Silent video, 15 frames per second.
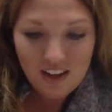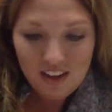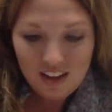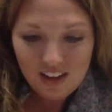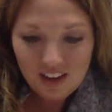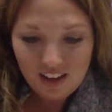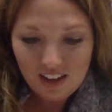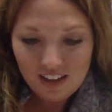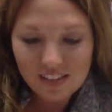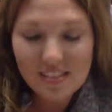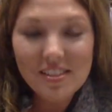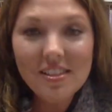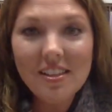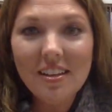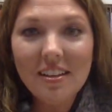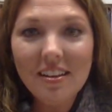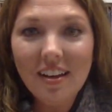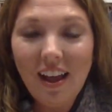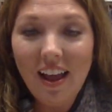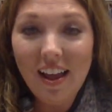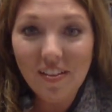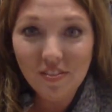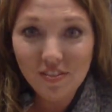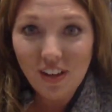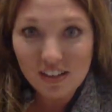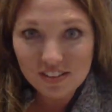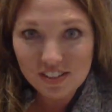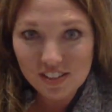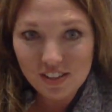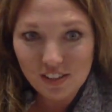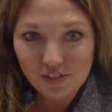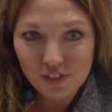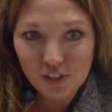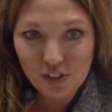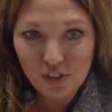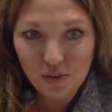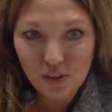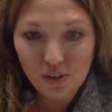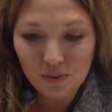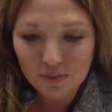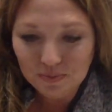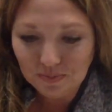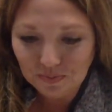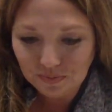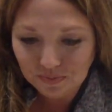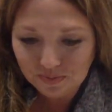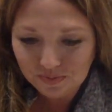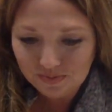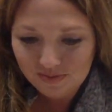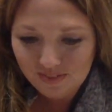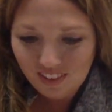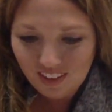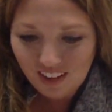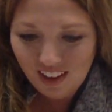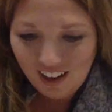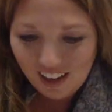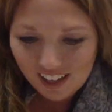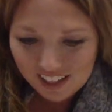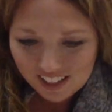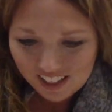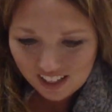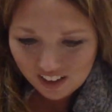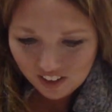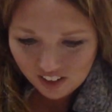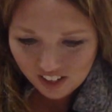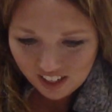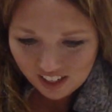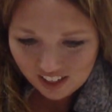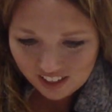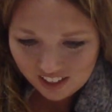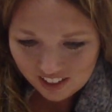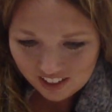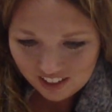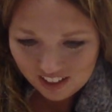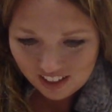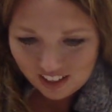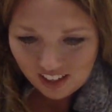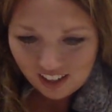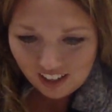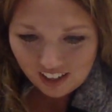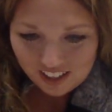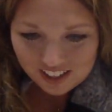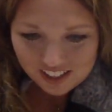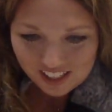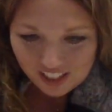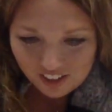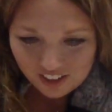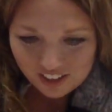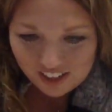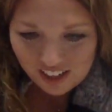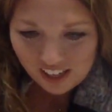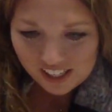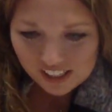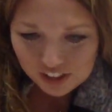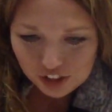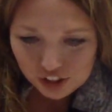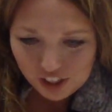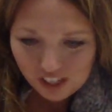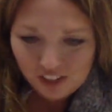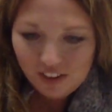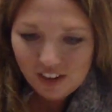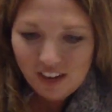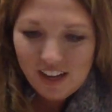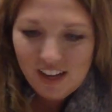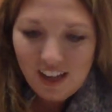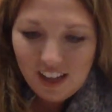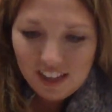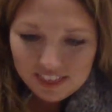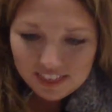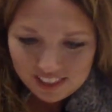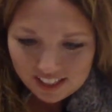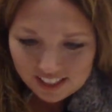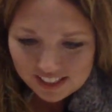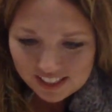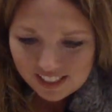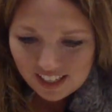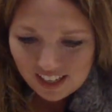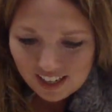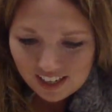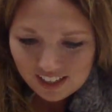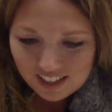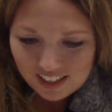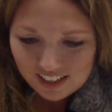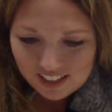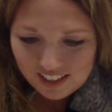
And I have lots of stuff to show you. Hi, Carrie. Hi, Karen. Hi, Sherry. Hi, Linda.